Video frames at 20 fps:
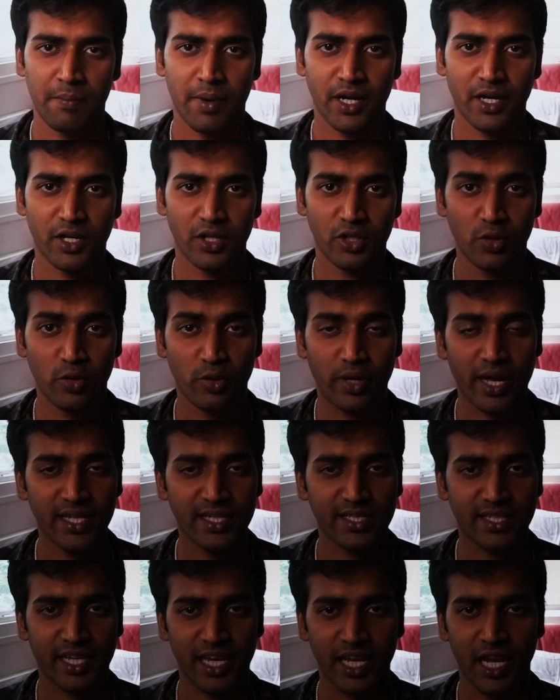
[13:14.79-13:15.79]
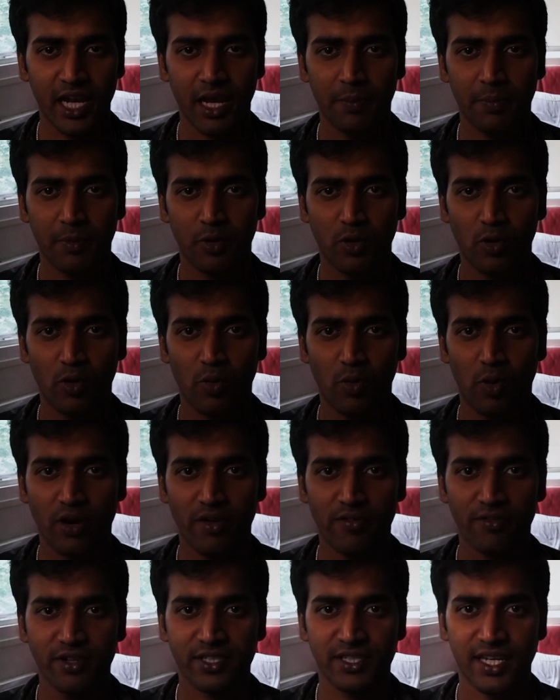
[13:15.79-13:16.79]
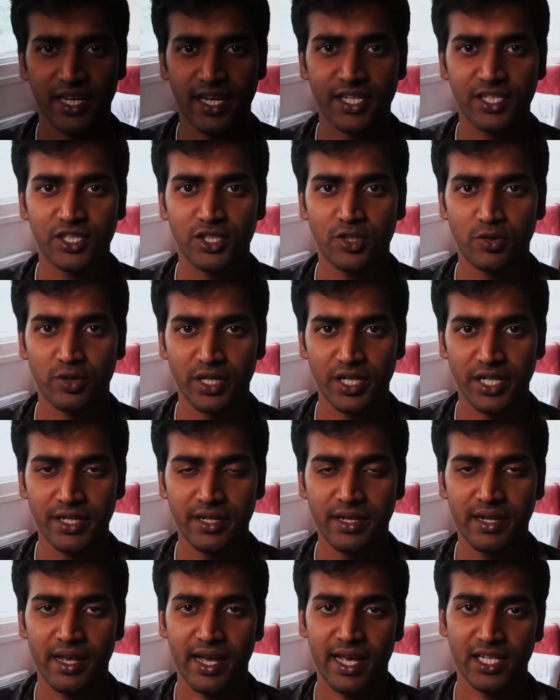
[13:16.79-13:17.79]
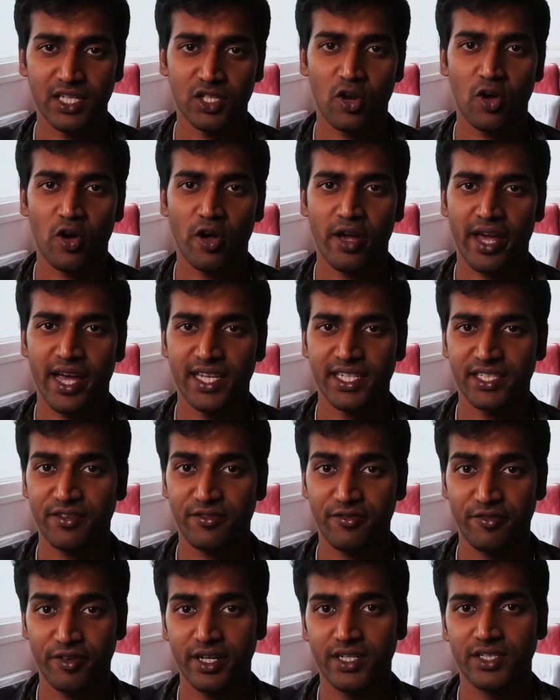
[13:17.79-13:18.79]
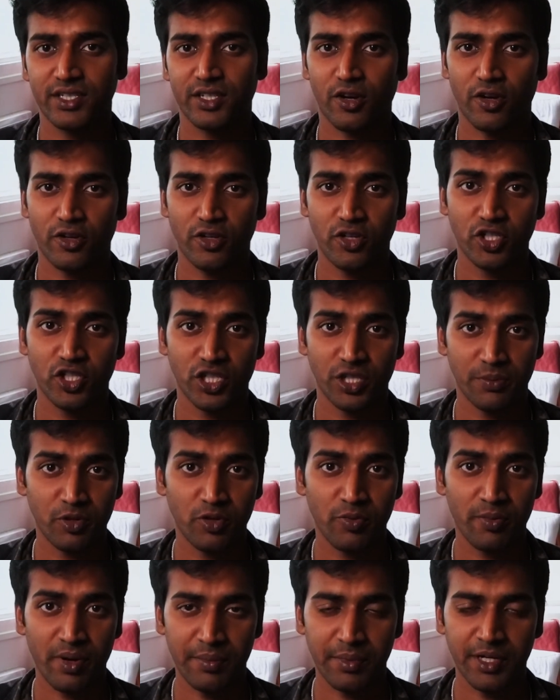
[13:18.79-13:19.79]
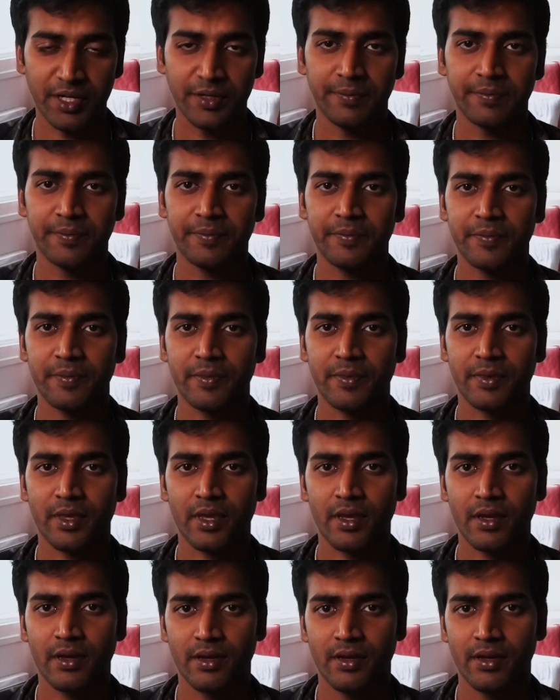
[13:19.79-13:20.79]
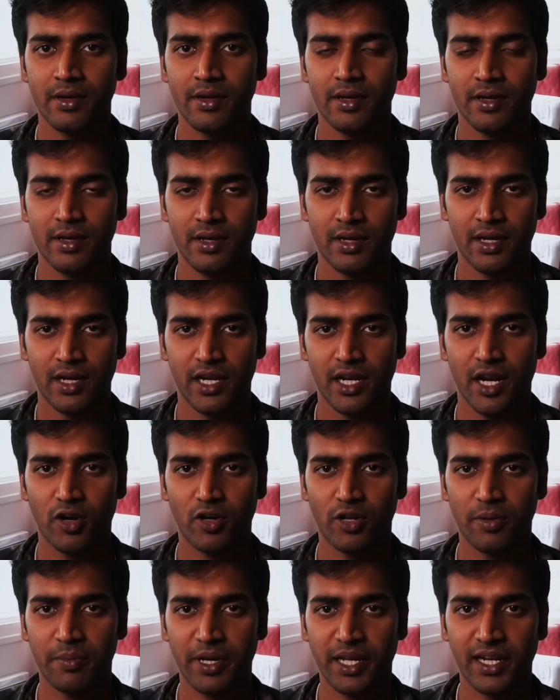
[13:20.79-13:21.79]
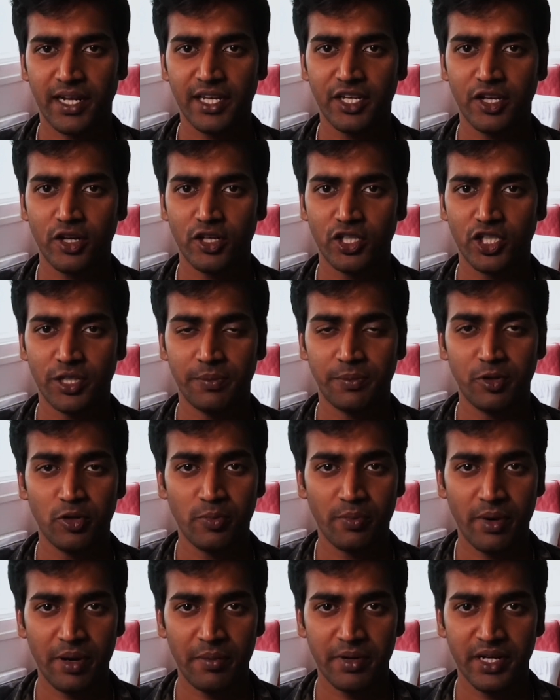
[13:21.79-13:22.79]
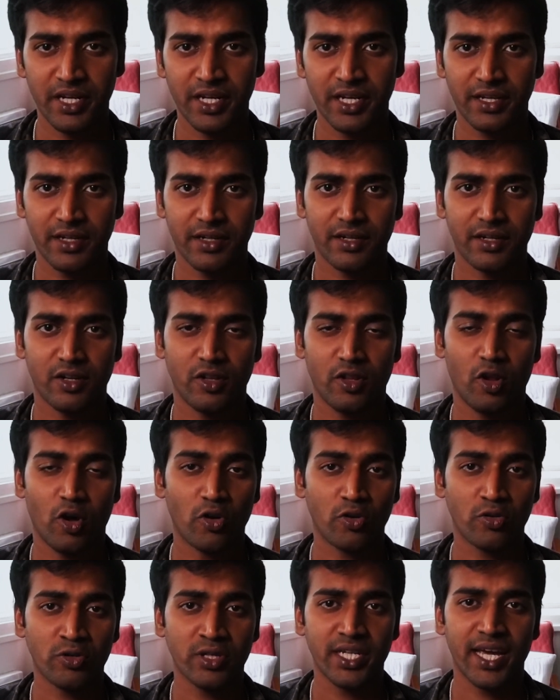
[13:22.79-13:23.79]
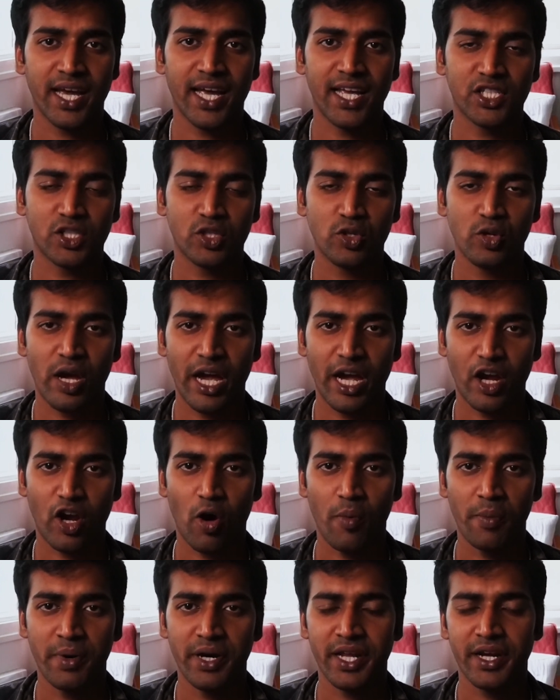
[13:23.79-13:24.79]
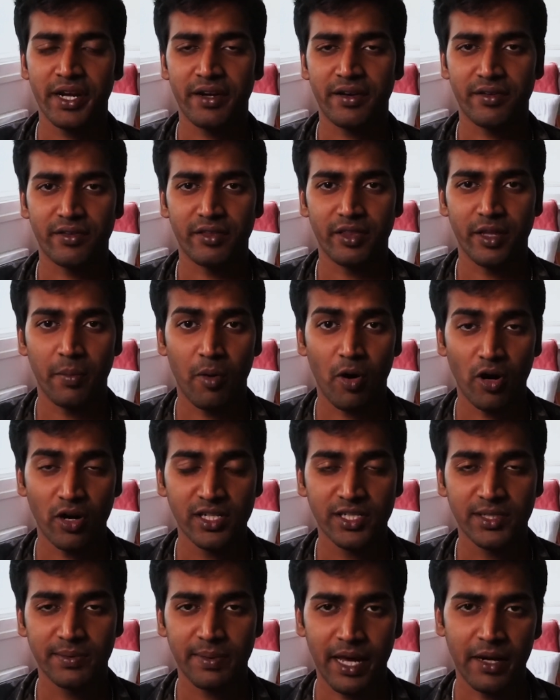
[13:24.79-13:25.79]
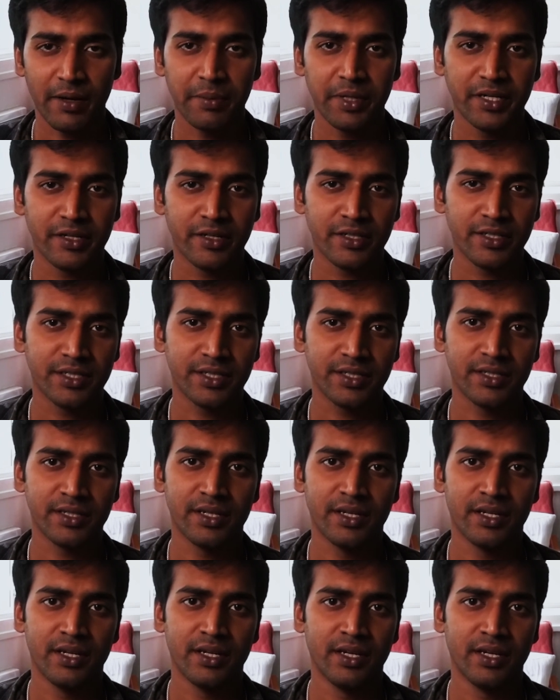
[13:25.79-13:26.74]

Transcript: but you can scale up to whatever size you need as long as it fits on your GPU memory. Now, typically your GPU memory not only has to accommodate the model's parameters,